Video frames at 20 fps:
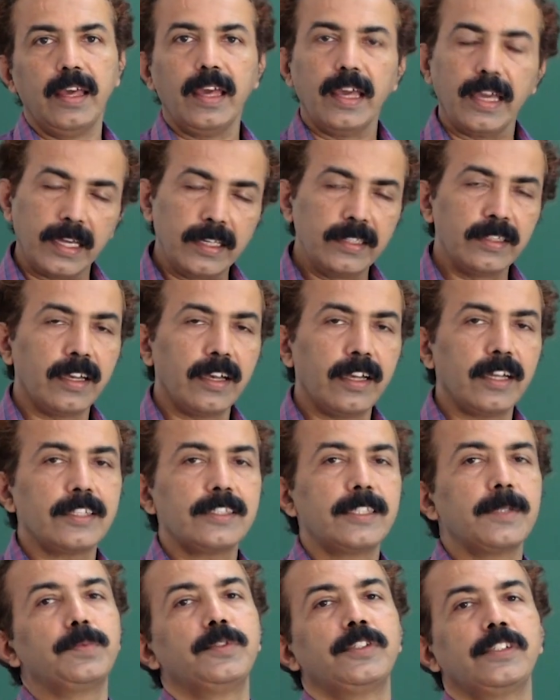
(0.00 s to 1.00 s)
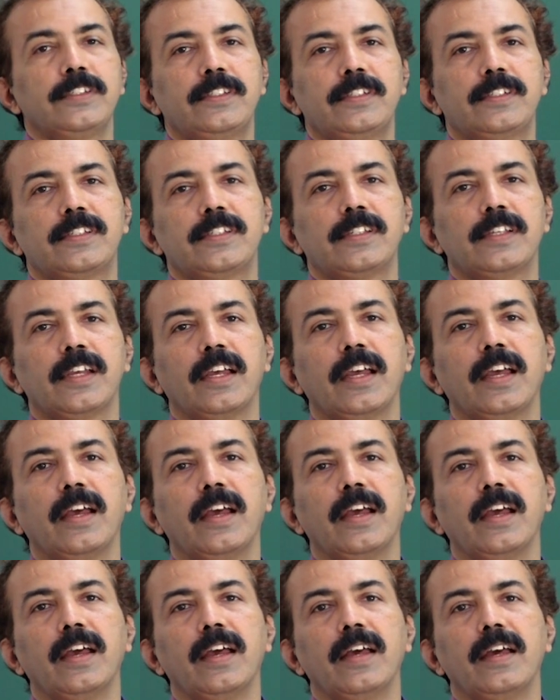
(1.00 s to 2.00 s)
Again, there are
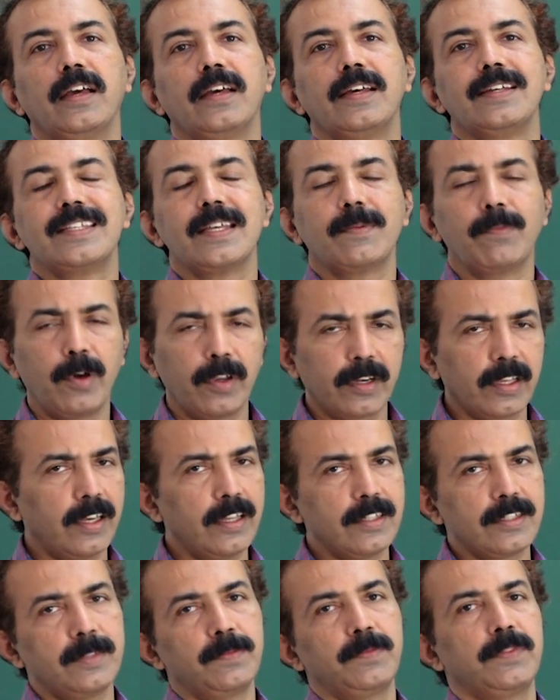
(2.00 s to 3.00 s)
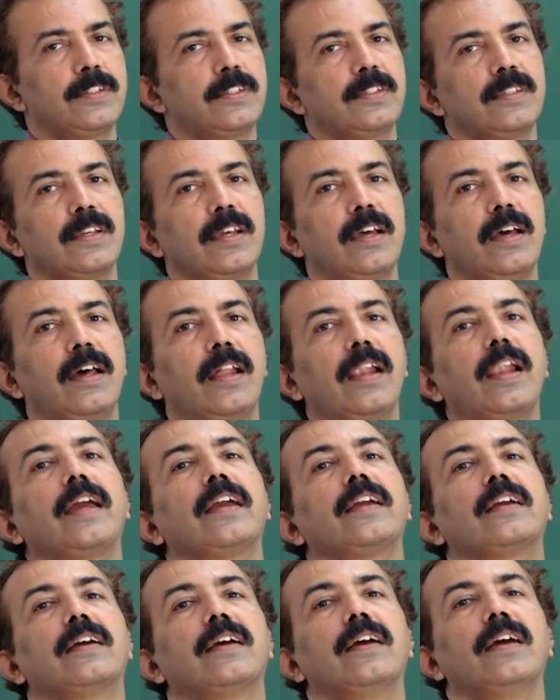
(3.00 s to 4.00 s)
exceptions. Some organisms,
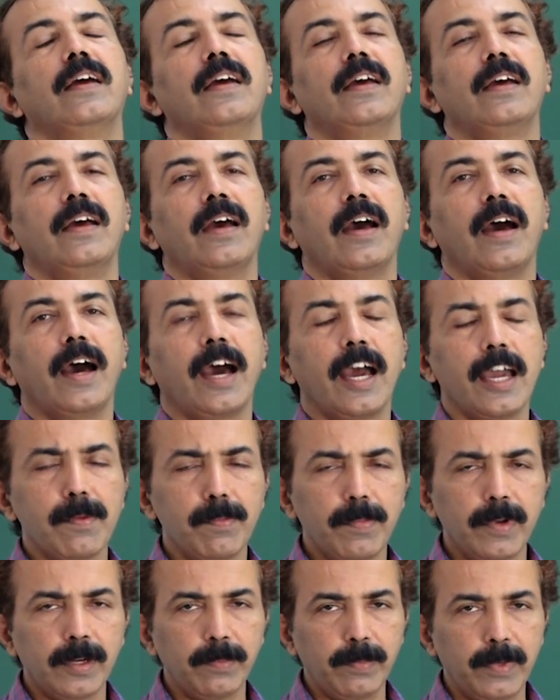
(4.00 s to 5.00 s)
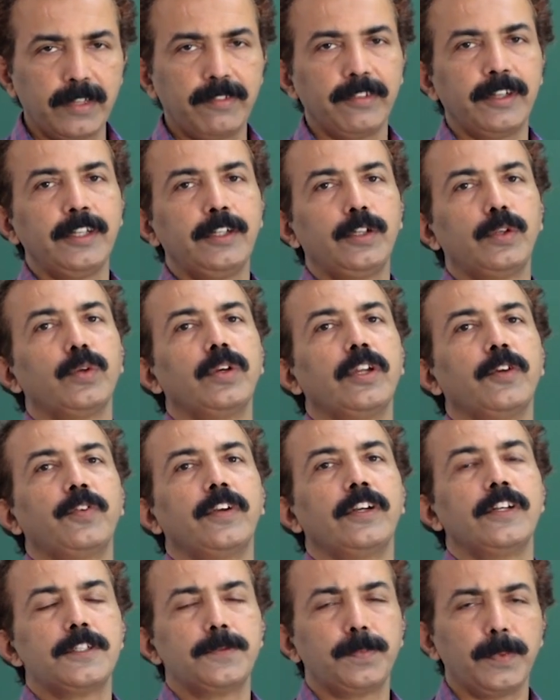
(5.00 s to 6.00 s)
like hybrid between two
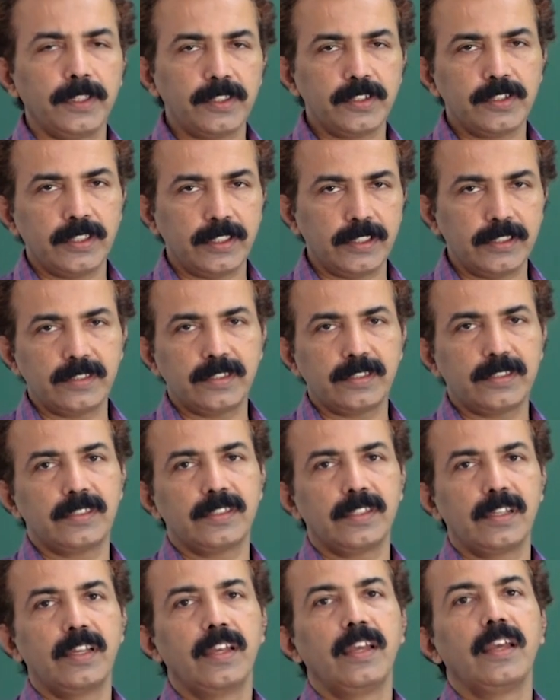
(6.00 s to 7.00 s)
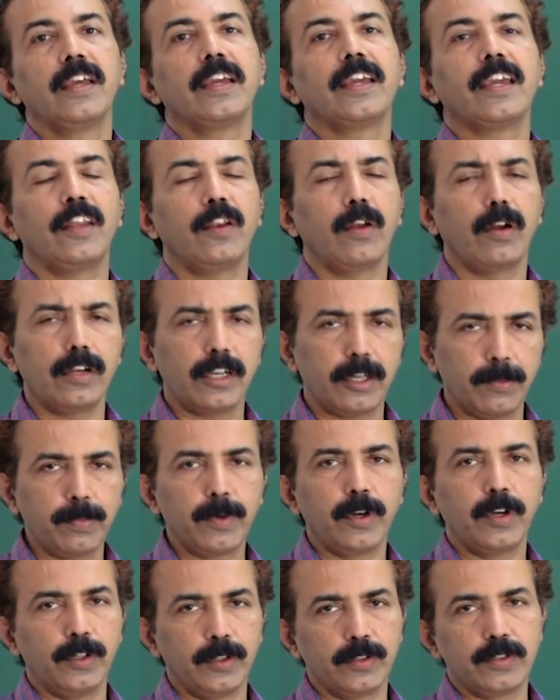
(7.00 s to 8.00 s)
different species, cannot
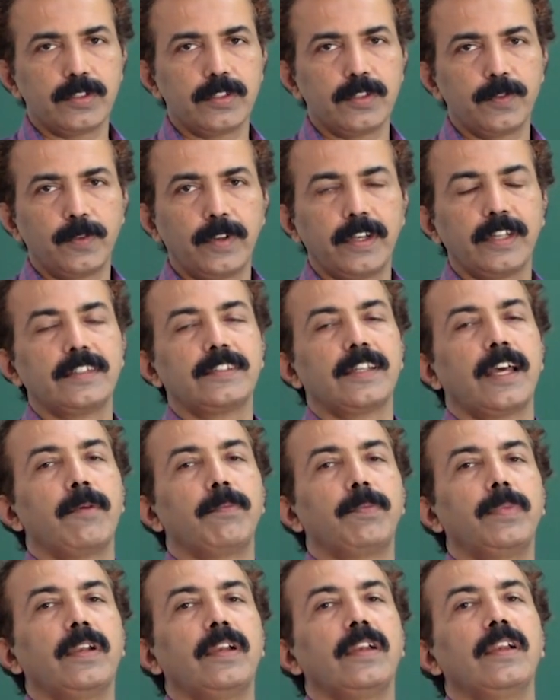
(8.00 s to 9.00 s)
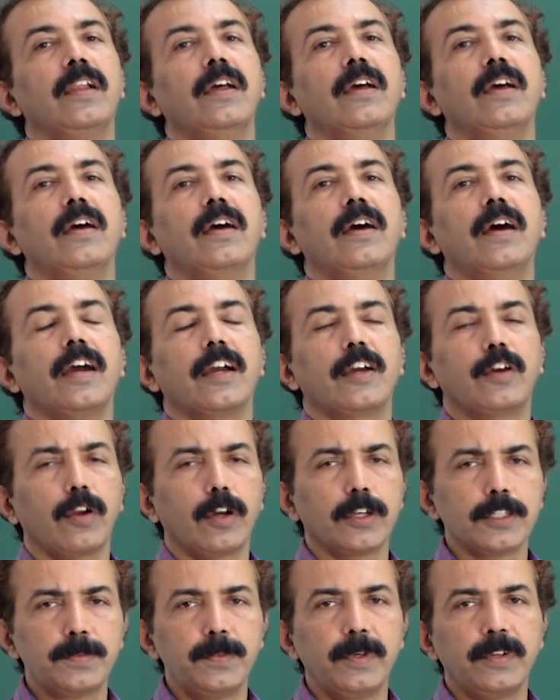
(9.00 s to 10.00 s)
reproduce. For example, a
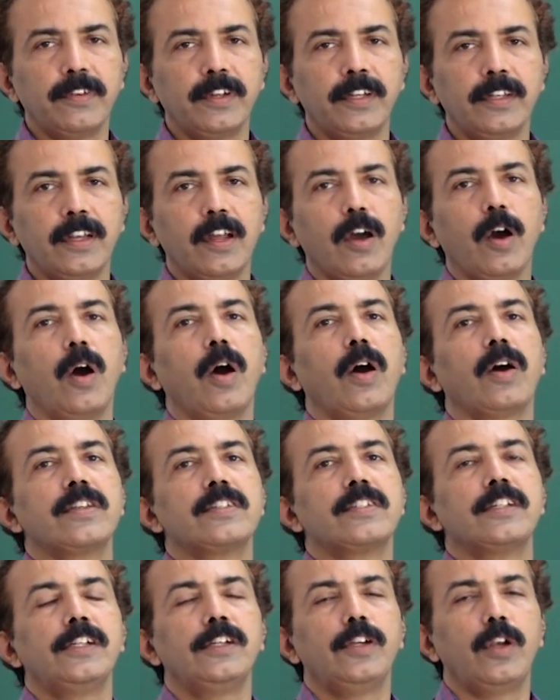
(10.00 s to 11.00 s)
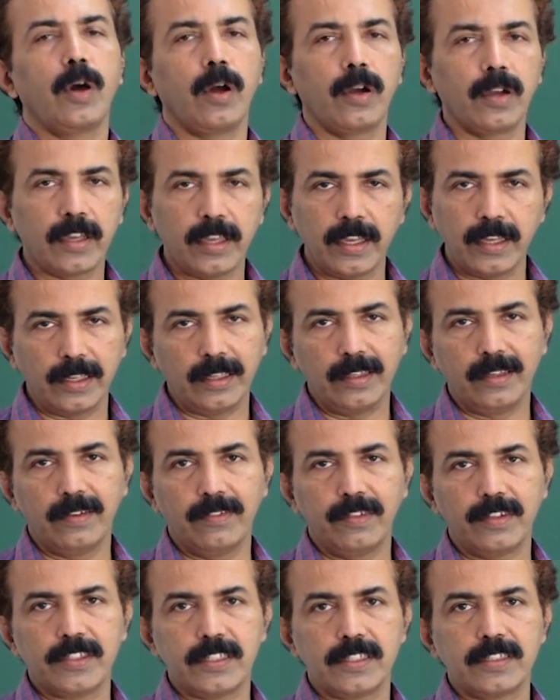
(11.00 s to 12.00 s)
cross between horse and
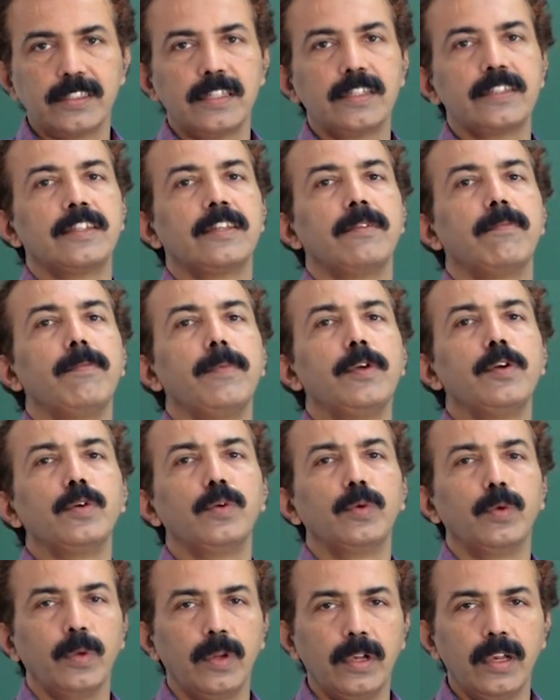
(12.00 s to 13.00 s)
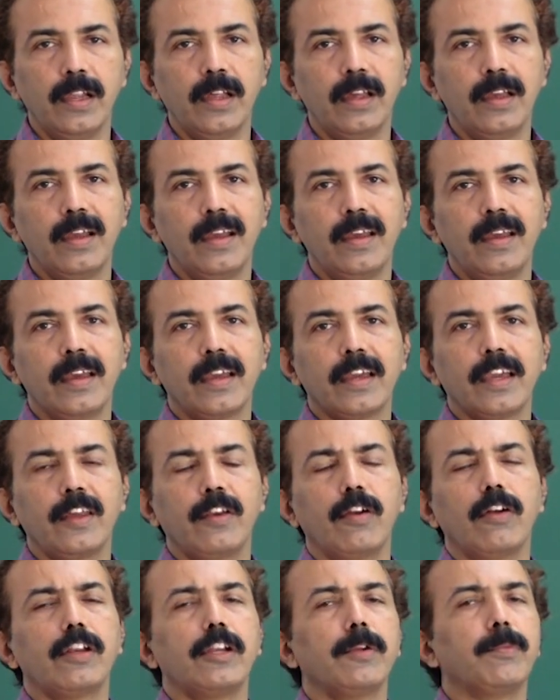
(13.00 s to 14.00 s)
donkey, which results in mule,
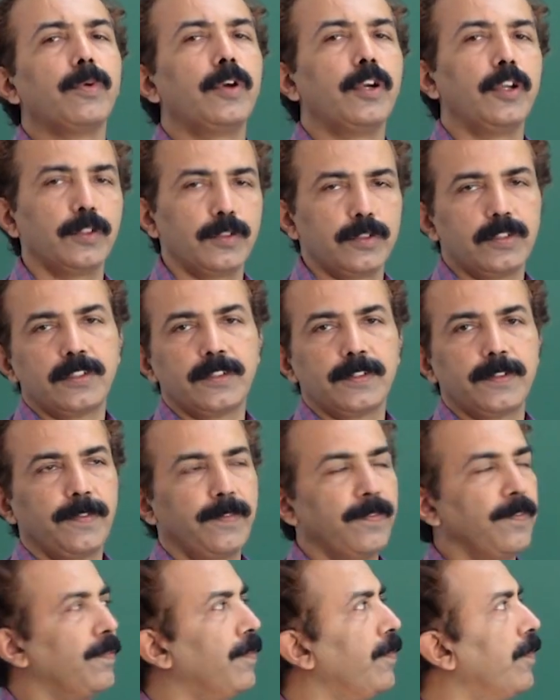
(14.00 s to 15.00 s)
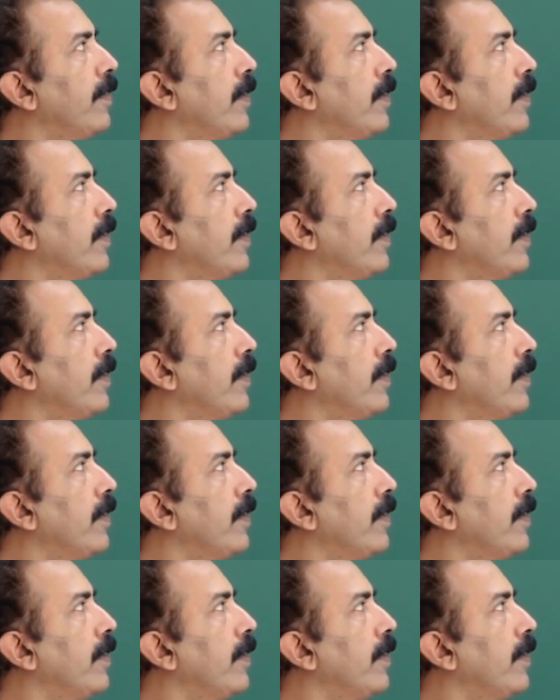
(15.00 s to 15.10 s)
cannot reproduce.